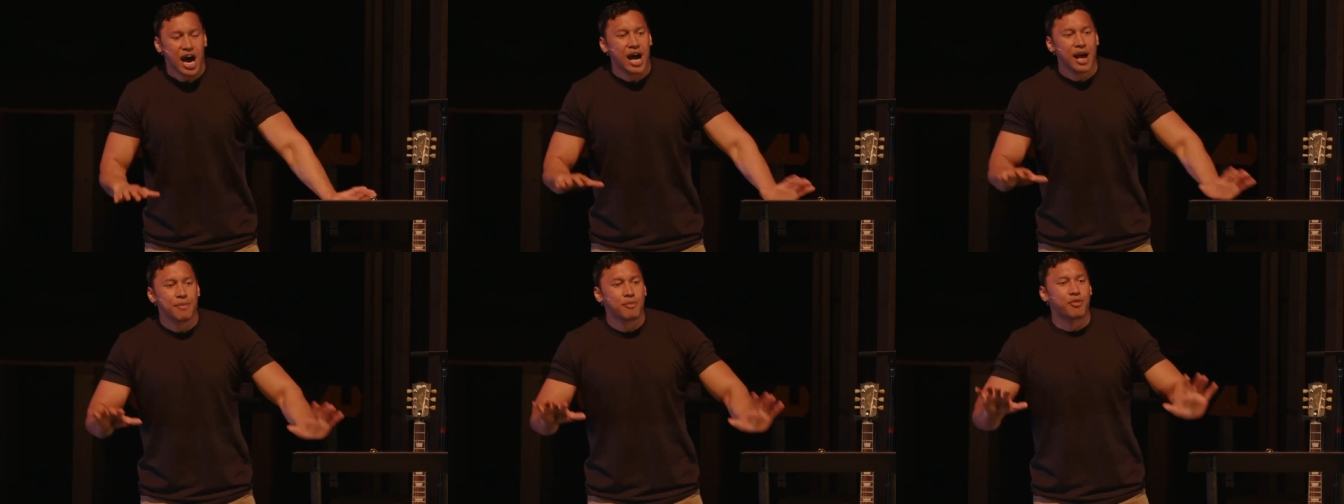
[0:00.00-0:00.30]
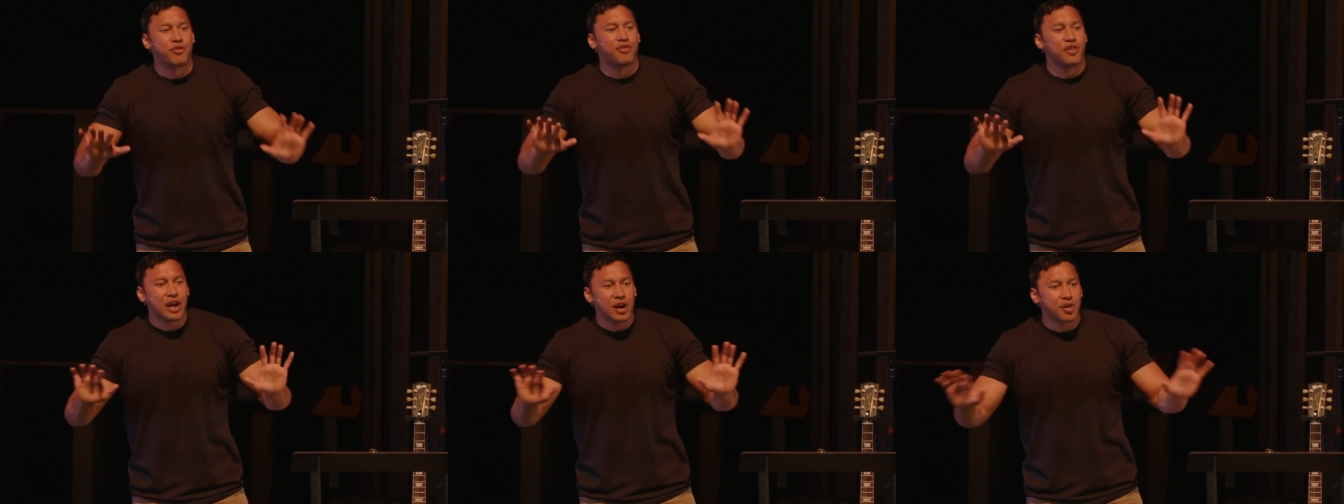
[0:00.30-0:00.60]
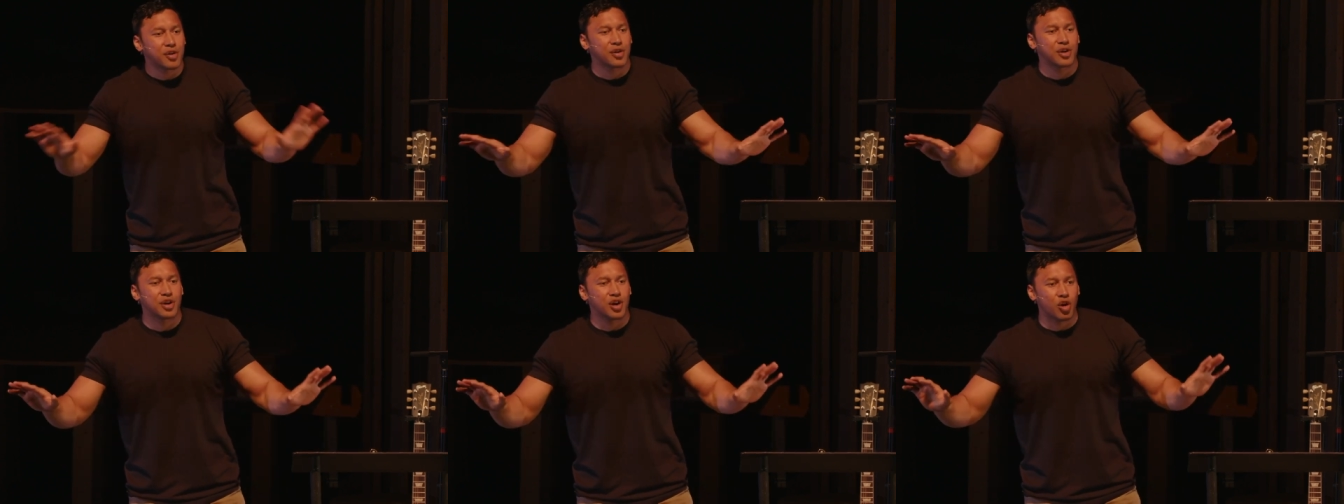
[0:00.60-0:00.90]
I'm
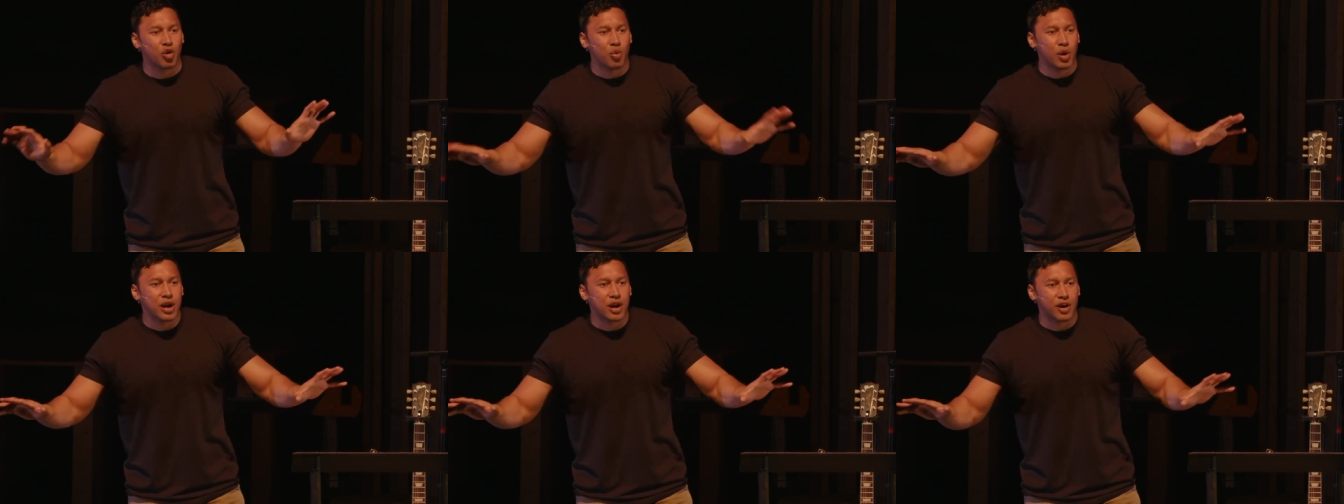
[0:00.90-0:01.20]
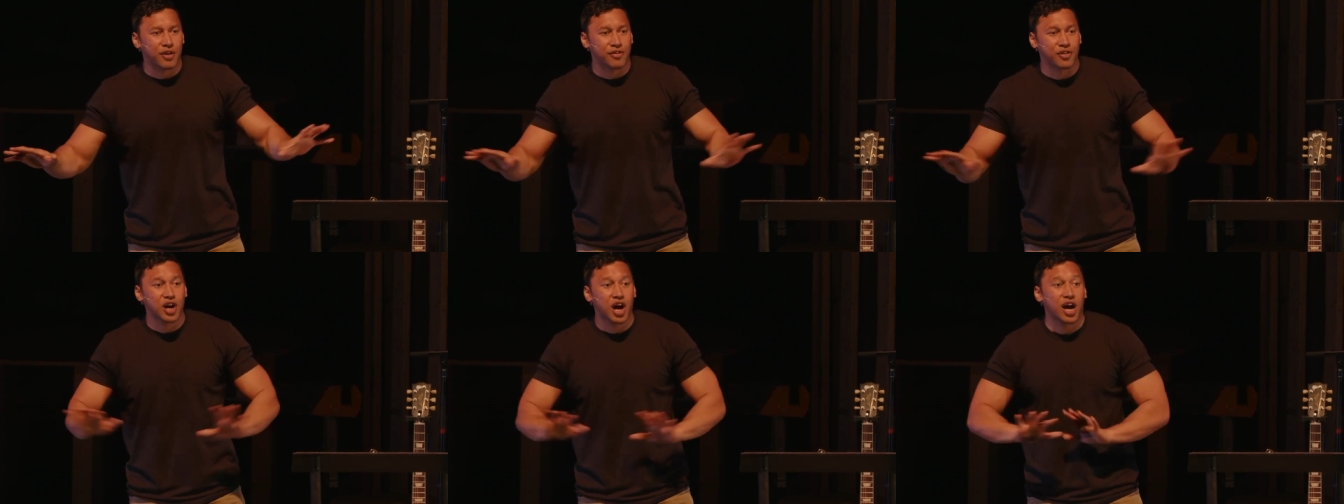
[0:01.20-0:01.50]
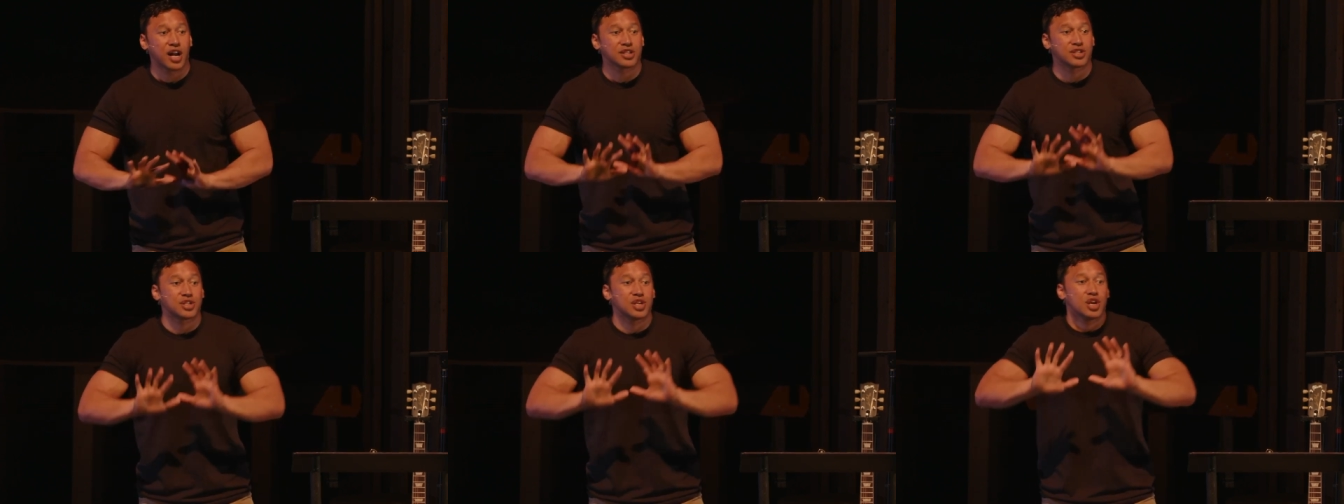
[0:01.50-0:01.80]
very aware of
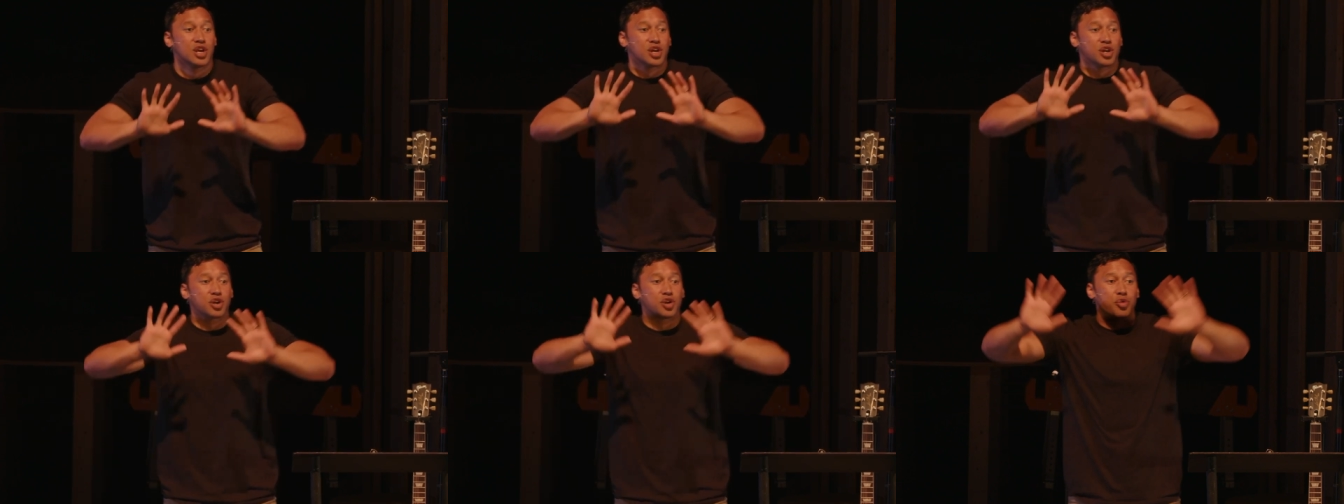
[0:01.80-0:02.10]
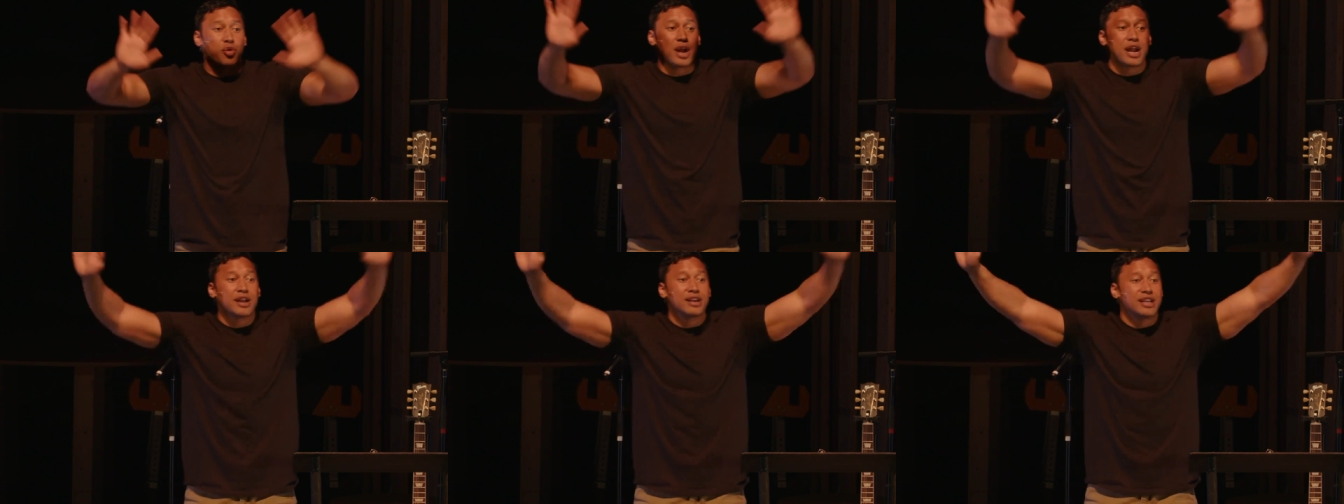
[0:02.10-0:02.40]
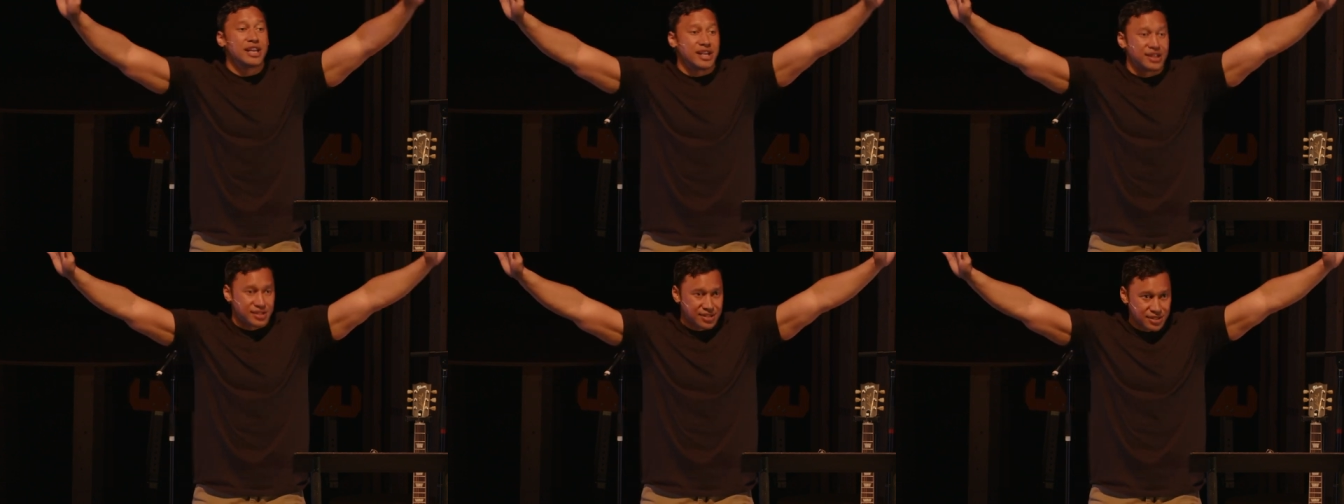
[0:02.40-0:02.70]
God's
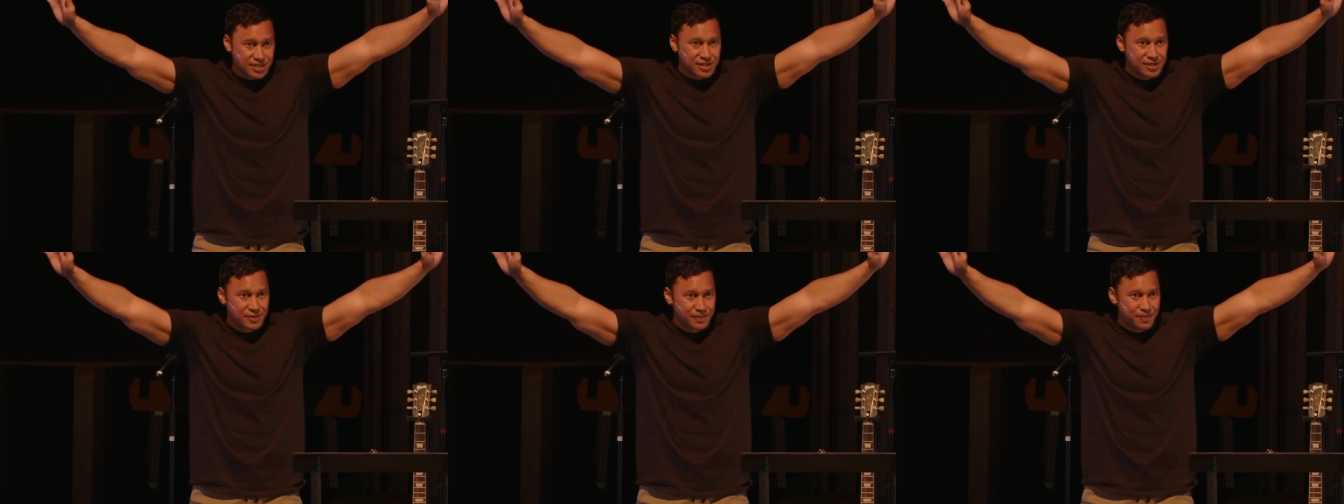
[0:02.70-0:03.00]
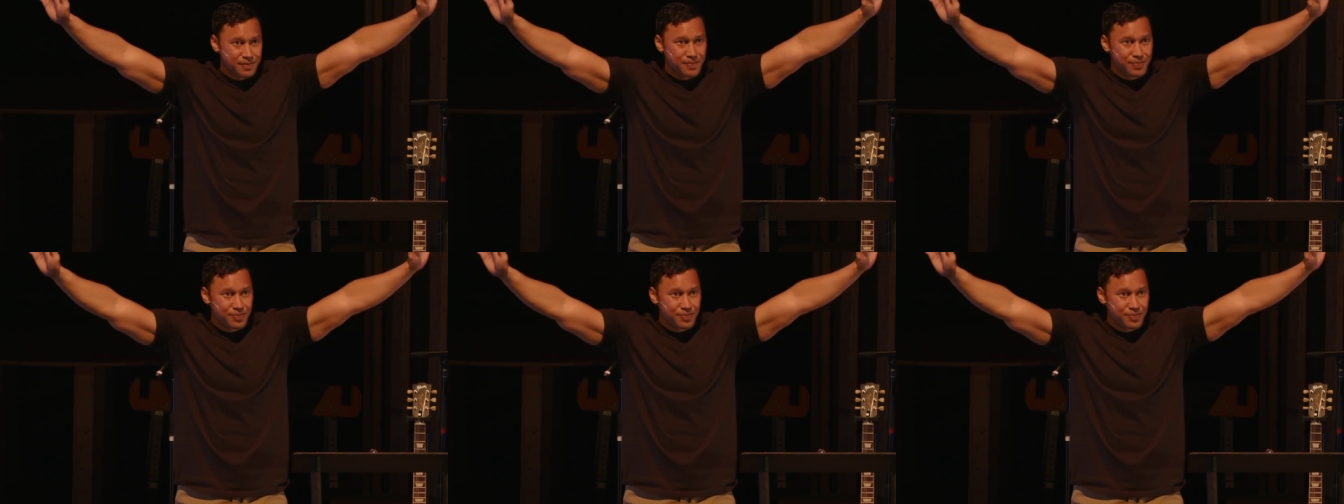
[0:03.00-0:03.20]
grandness,